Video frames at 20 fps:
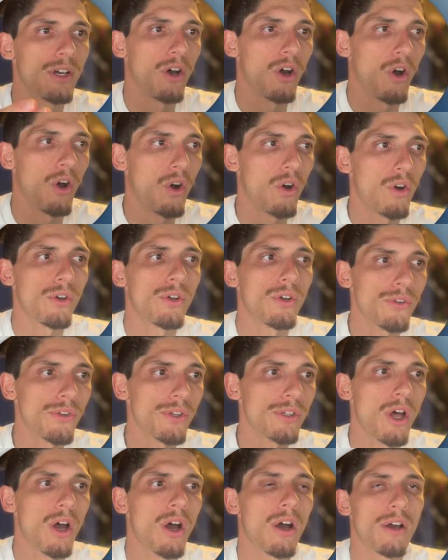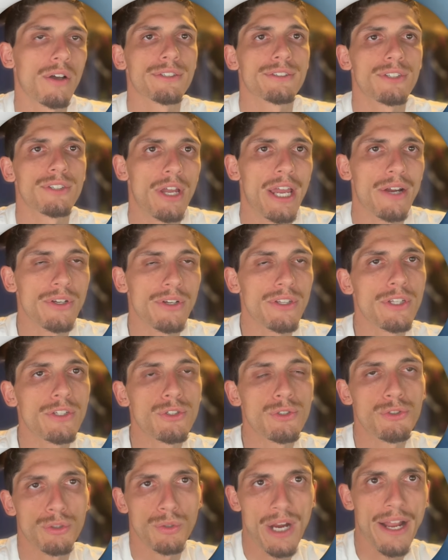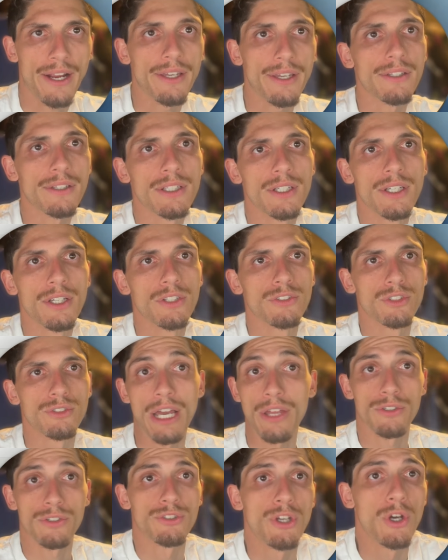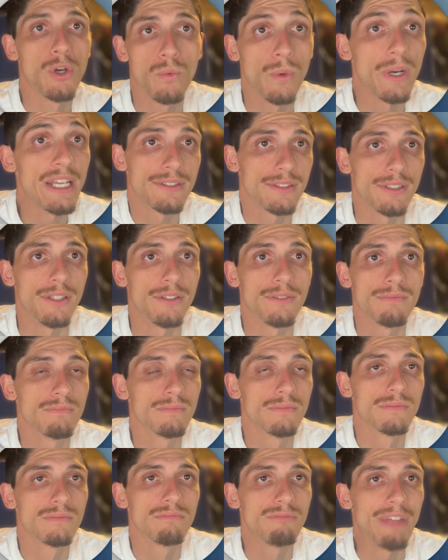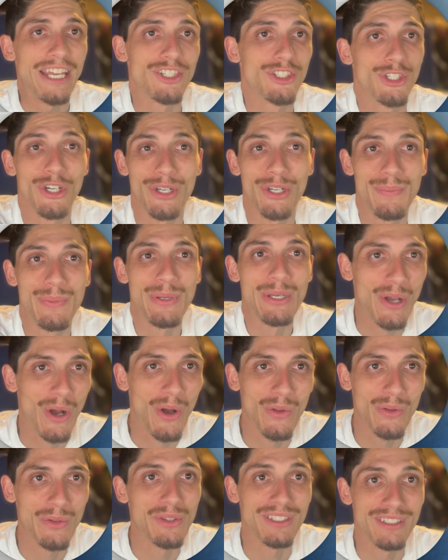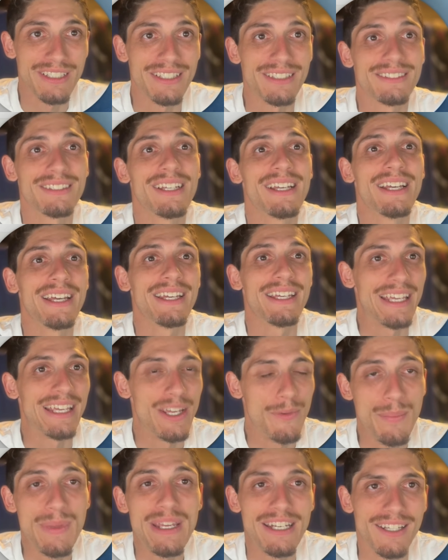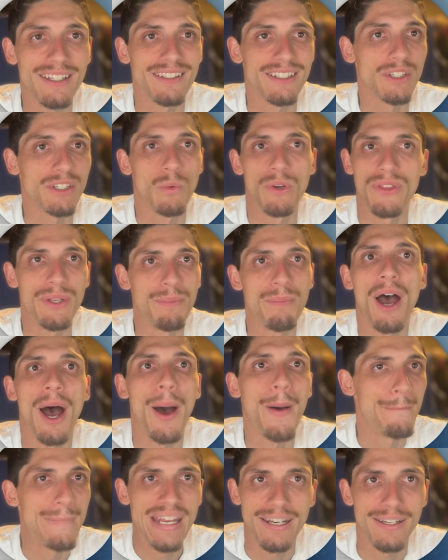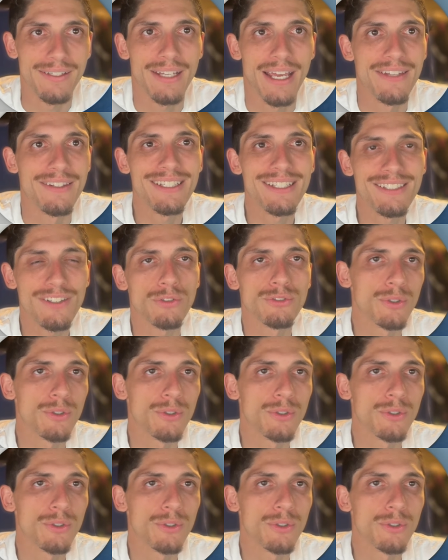all the logs, everything to track it. So now there's no reason they shouldn't be calling the leads immediately within a minute. And this also